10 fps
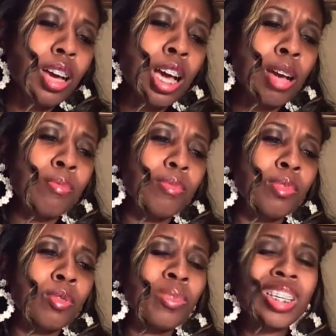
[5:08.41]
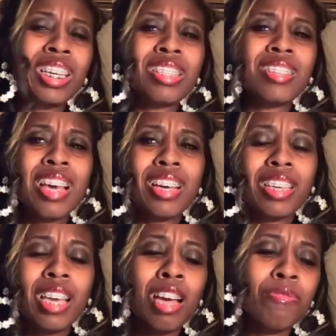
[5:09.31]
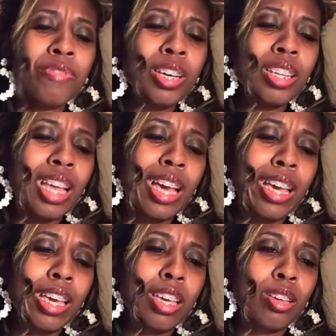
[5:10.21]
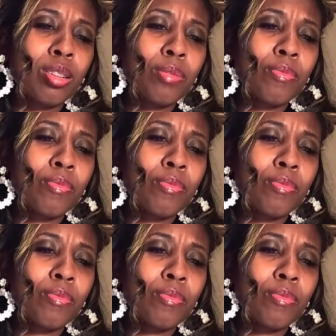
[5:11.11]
Um, with Kentucky, I felt like